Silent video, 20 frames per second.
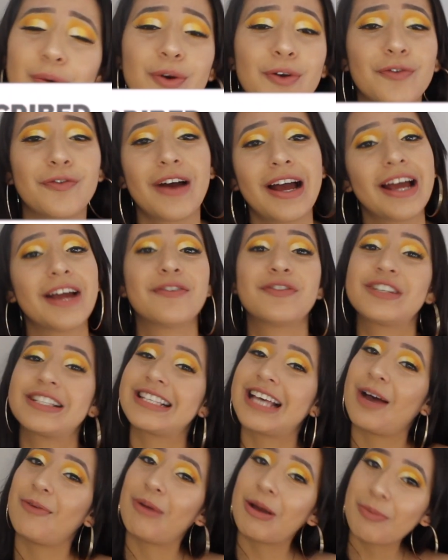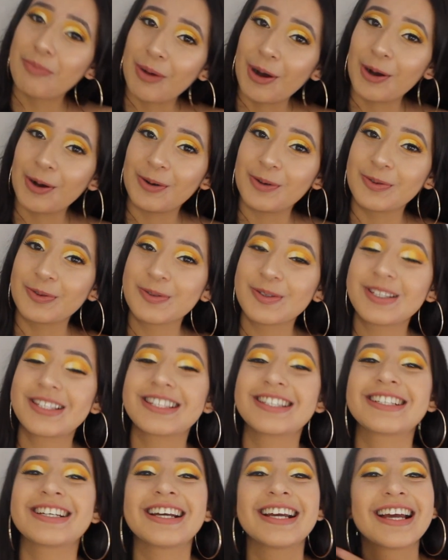notified every time I
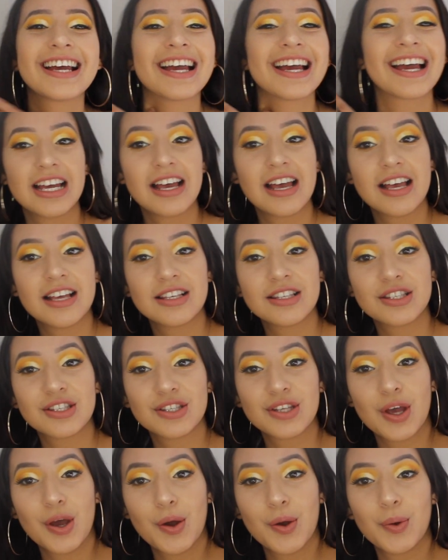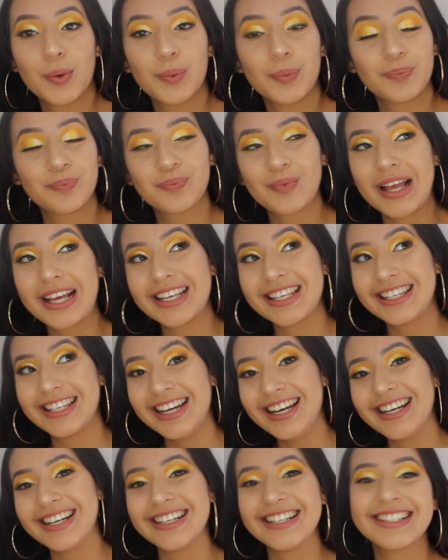post. And so
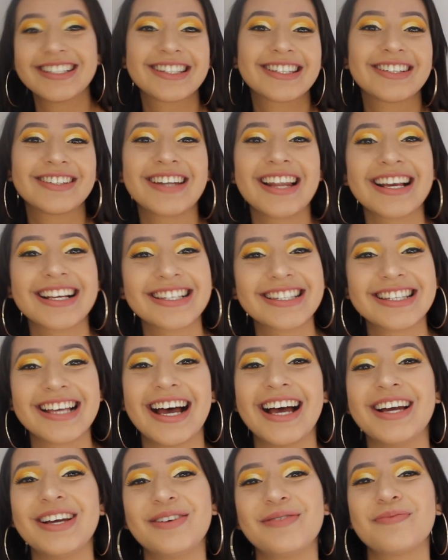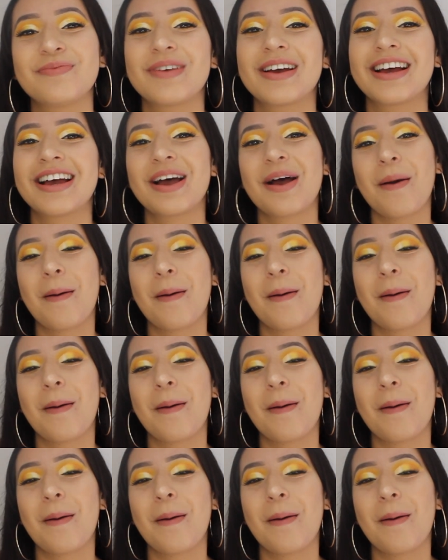yeah, until next time,